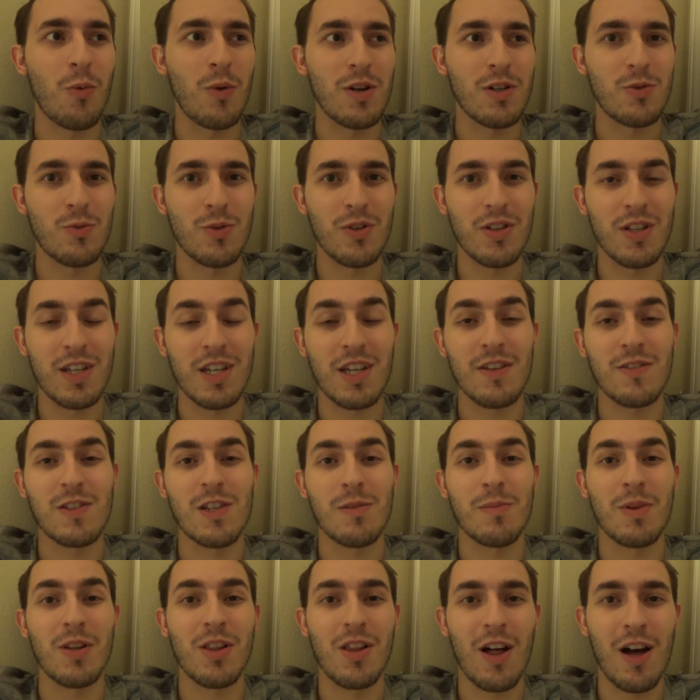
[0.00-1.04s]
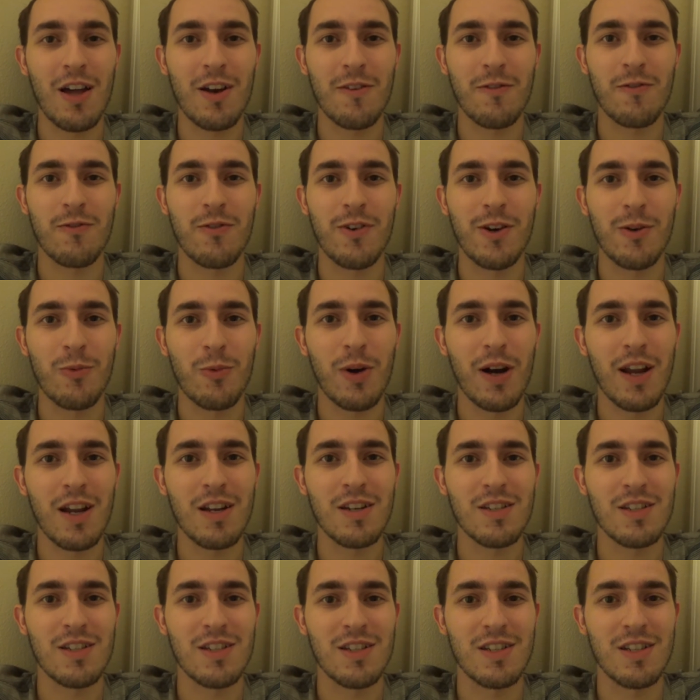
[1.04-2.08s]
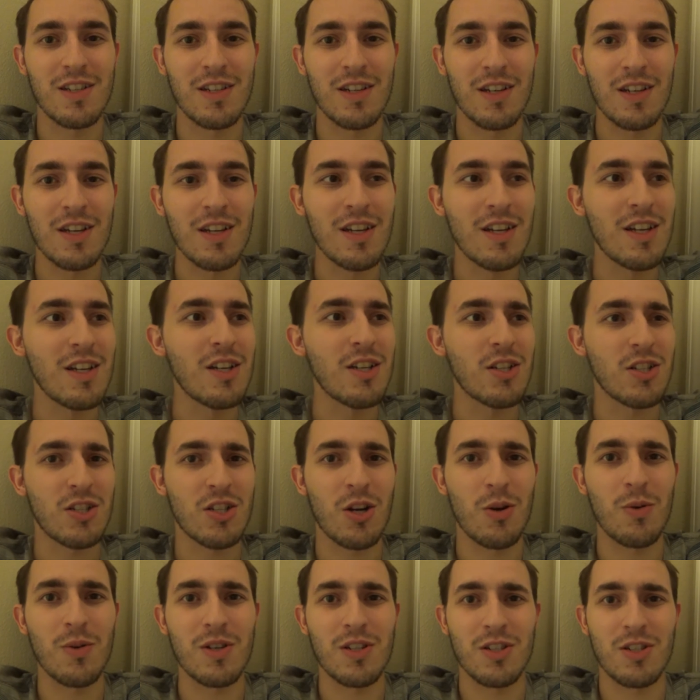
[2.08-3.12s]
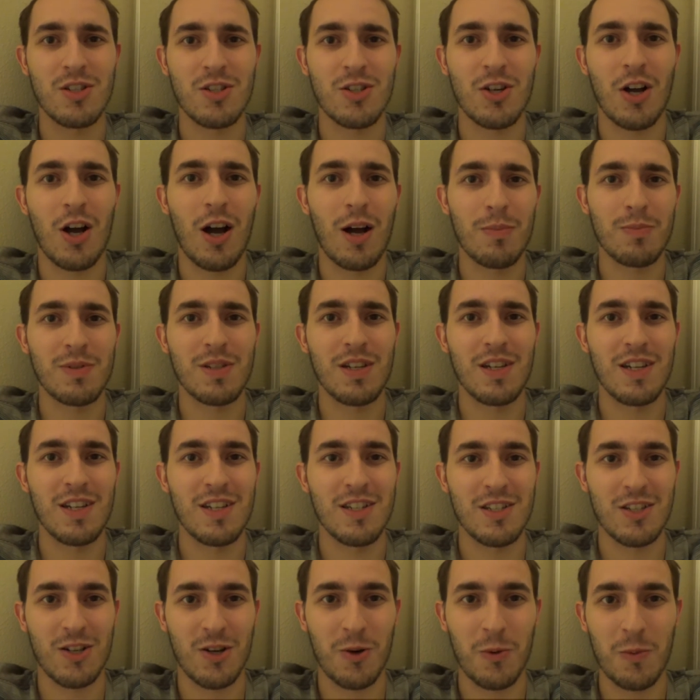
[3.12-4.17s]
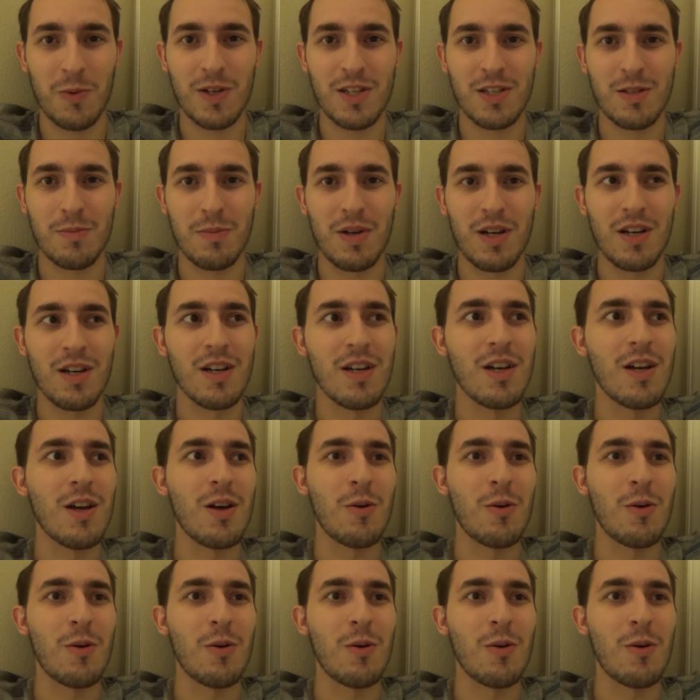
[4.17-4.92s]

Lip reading: which really gives him a lot of free range to show his chops and his charisma,